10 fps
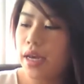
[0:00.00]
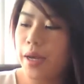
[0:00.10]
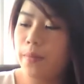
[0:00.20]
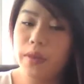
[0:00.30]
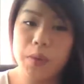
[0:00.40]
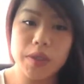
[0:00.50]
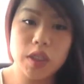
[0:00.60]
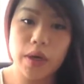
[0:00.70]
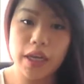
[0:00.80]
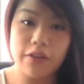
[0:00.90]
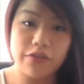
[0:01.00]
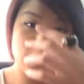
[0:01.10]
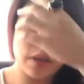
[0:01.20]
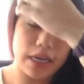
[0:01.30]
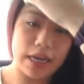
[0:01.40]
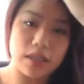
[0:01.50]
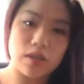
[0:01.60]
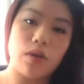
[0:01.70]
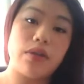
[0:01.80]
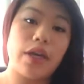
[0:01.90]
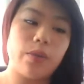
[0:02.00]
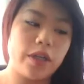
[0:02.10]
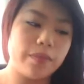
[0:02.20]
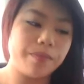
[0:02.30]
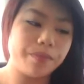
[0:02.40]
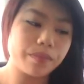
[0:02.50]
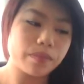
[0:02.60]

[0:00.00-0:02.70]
There was quite a few that I saw that were